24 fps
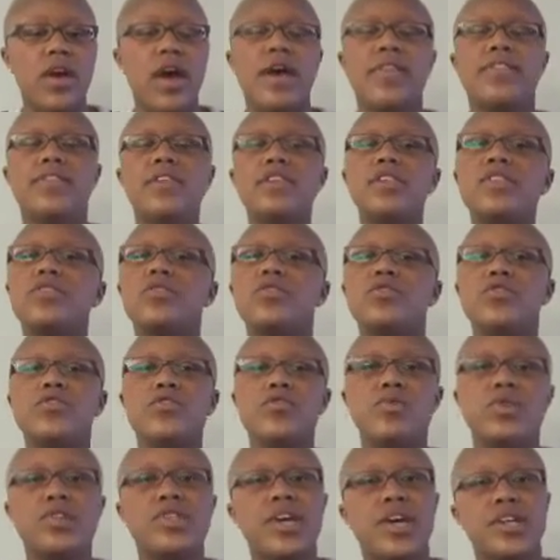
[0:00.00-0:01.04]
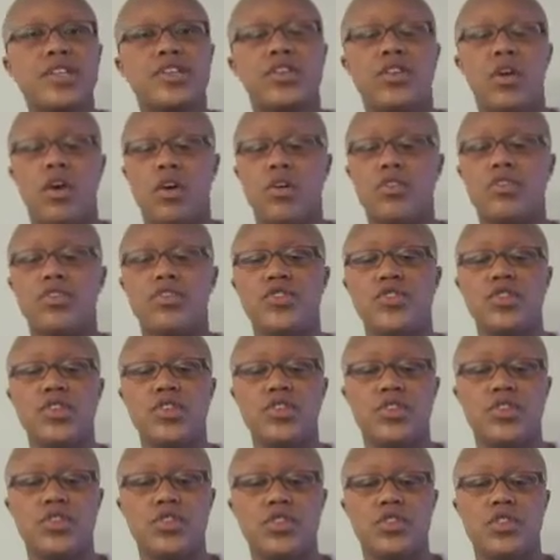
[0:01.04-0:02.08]
And this rejected all the
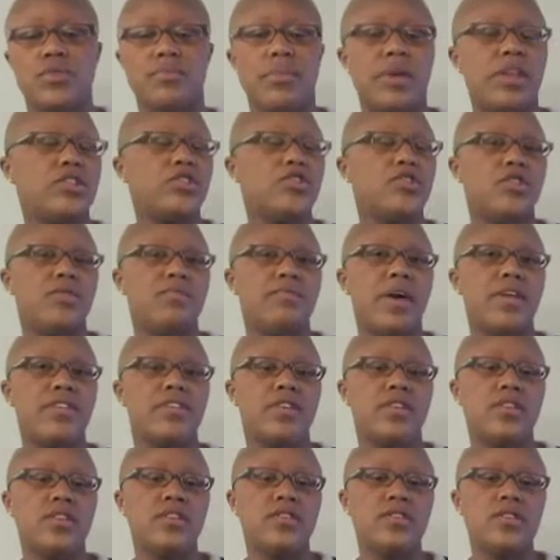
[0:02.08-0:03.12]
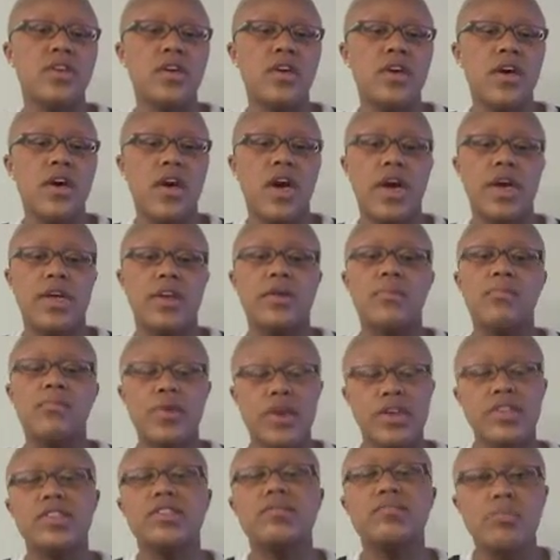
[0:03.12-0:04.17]
traditional and mainstream methods and
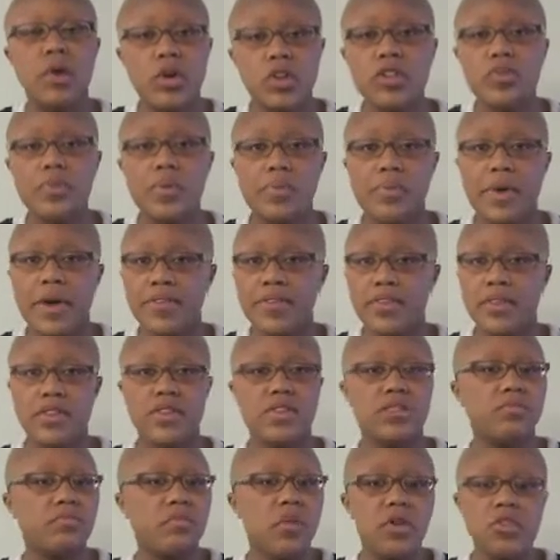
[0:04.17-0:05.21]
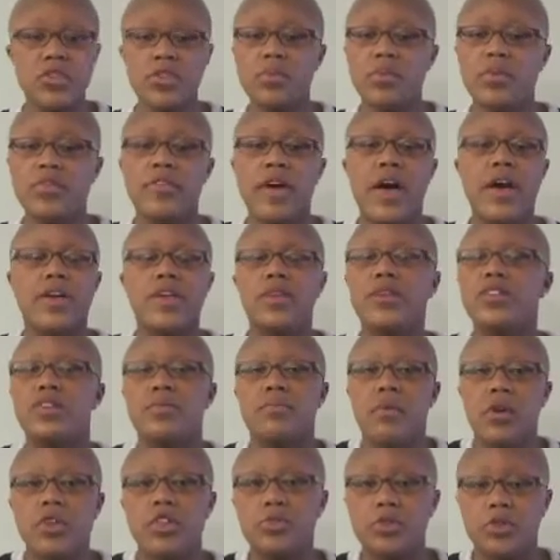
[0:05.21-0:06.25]
embraced multiple methods, multiple values,
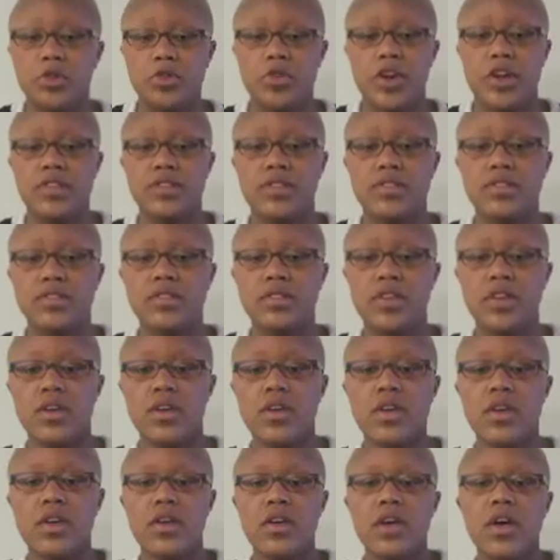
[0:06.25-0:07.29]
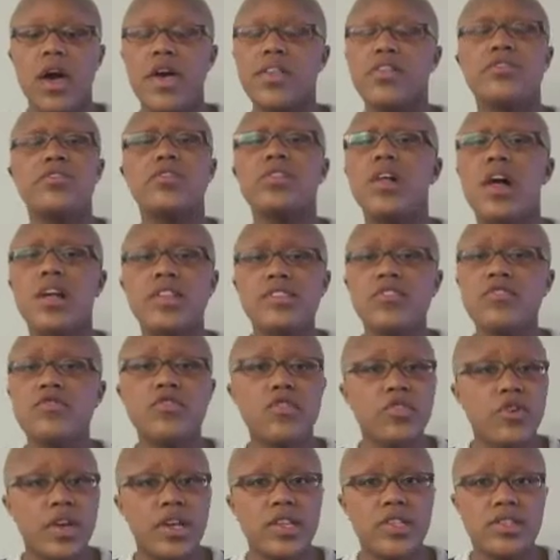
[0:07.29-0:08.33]
and multiple trends. And there's lots of
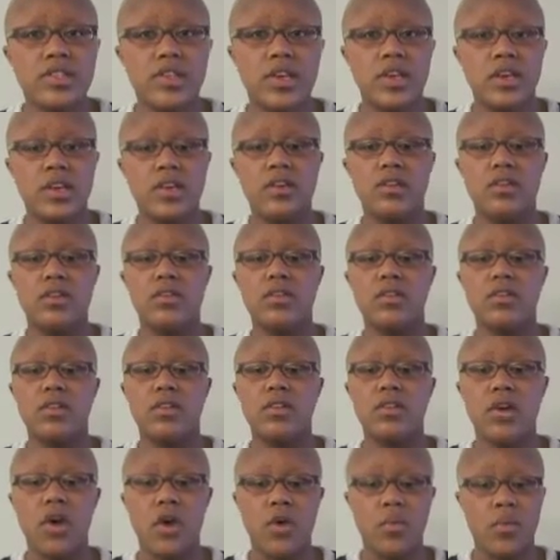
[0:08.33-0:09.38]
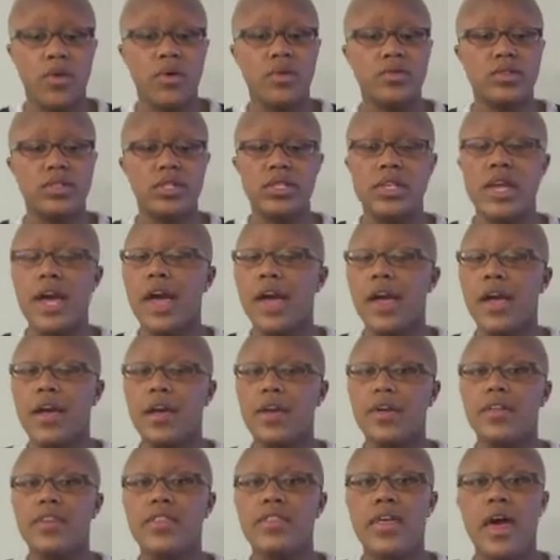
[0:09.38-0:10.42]
traits in our world
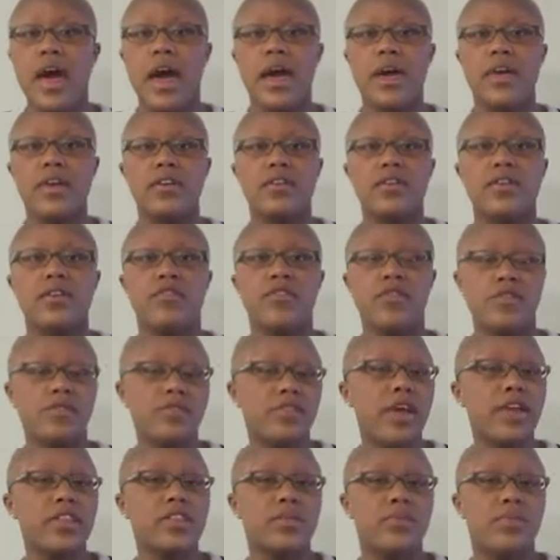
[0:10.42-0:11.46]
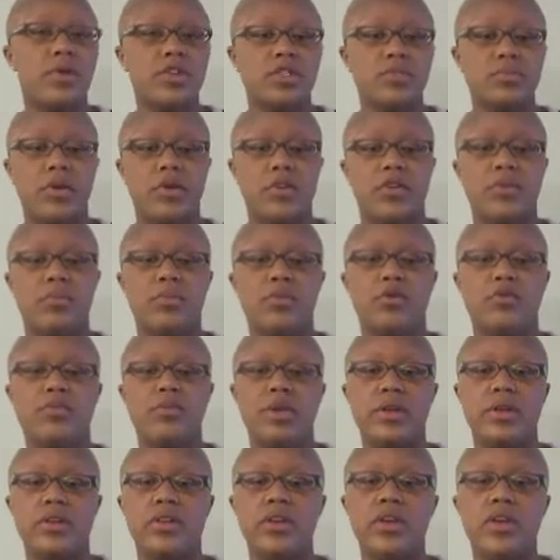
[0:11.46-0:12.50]
today that reflect the postmodern
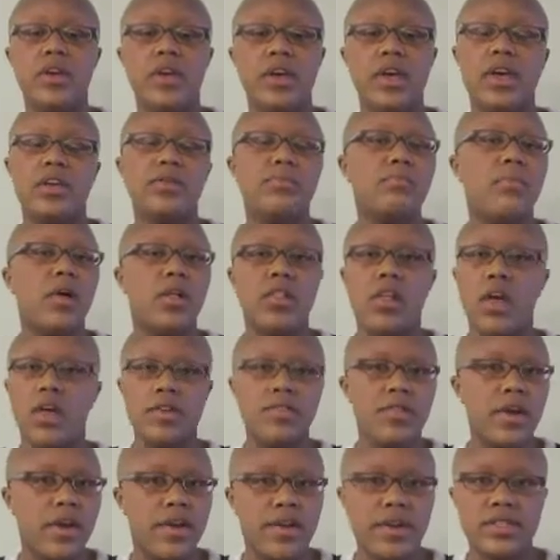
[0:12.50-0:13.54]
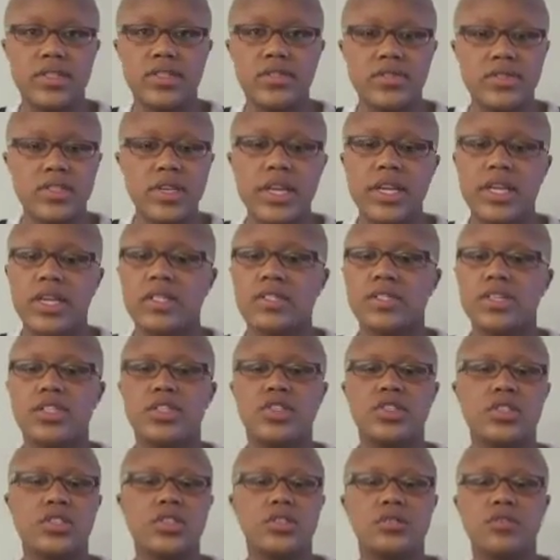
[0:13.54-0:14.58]
movement in a lot of areas of study,
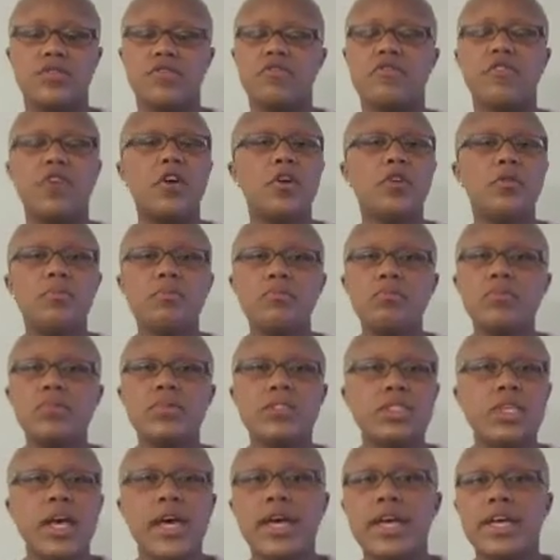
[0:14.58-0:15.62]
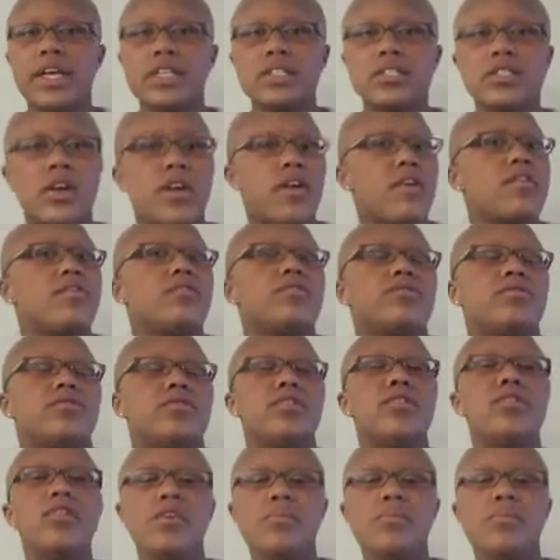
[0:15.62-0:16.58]
such as film, science, art,